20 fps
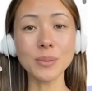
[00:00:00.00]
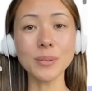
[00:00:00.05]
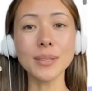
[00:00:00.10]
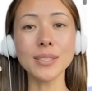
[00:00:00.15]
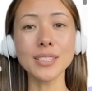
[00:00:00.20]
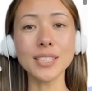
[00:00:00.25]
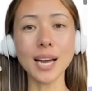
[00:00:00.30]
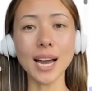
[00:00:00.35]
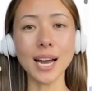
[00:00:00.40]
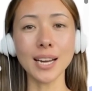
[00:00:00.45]

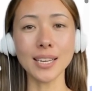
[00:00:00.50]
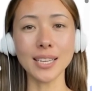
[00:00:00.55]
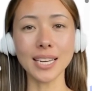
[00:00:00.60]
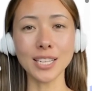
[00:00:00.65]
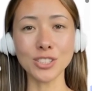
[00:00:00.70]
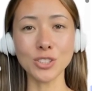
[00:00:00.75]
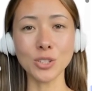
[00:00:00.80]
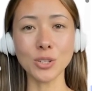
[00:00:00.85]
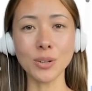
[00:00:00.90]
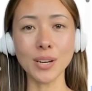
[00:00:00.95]
To add an
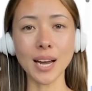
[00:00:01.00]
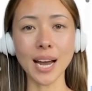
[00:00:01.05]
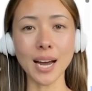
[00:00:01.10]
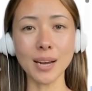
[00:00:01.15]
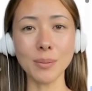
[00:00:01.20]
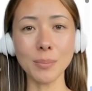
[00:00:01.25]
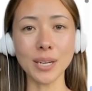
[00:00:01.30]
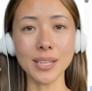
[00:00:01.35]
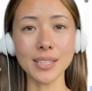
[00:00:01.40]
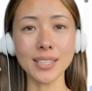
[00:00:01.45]
external
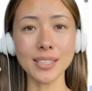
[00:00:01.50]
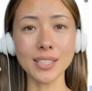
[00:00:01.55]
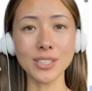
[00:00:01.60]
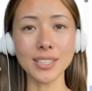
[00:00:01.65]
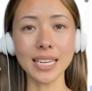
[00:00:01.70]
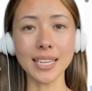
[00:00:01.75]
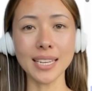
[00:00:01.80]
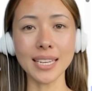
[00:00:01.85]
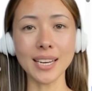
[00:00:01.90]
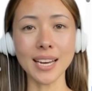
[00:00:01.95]
admin,
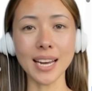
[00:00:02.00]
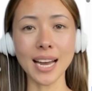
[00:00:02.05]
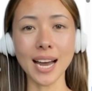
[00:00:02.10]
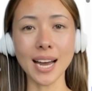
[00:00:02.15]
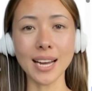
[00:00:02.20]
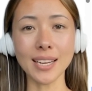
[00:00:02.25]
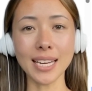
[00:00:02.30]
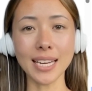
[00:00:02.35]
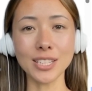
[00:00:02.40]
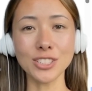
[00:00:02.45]
click
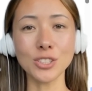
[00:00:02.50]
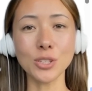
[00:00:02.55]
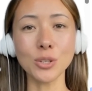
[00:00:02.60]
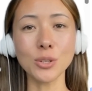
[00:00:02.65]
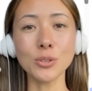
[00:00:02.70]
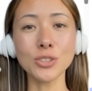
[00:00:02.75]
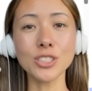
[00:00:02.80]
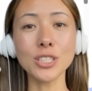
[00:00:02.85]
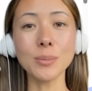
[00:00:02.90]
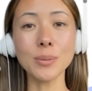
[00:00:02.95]
Add
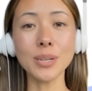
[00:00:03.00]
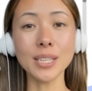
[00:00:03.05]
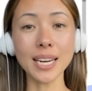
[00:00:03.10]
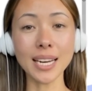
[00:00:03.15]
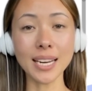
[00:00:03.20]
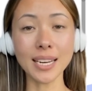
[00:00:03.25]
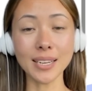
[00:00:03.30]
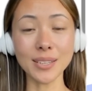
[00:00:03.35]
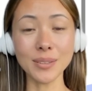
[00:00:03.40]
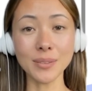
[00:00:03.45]
External
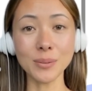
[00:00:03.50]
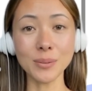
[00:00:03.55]
TPA.